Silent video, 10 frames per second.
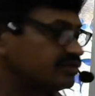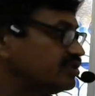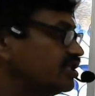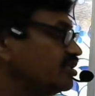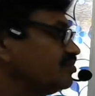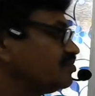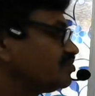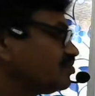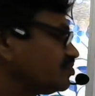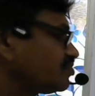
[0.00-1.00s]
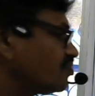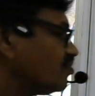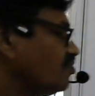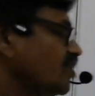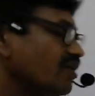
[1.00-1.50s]
Then
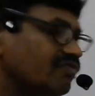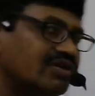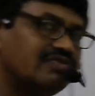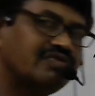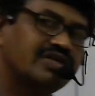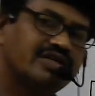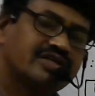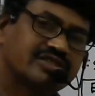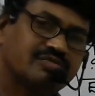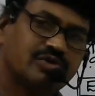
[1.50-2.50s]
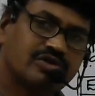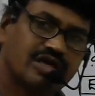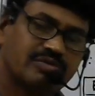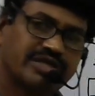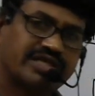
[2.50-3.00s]
we have some more
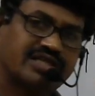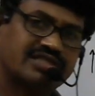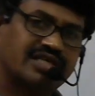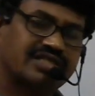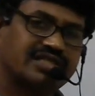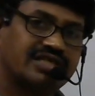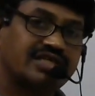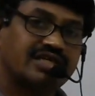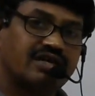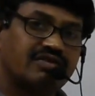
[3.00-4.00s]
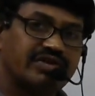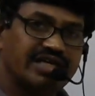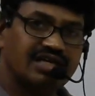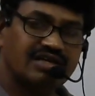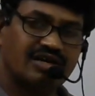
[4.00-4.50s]
carbocations like
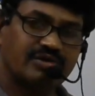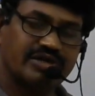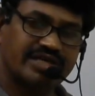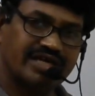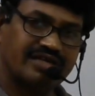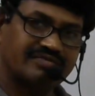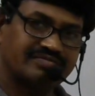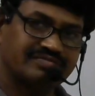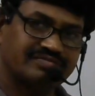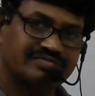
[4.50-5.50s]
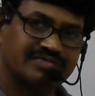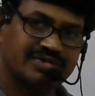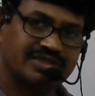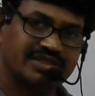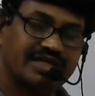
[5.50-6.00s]
vinyl carbocation
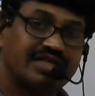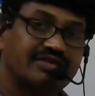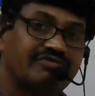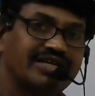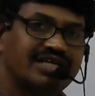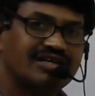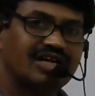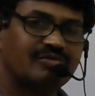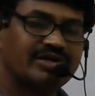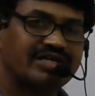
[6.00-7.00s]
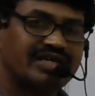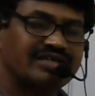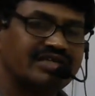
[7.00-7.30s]
and phenyl carbocation.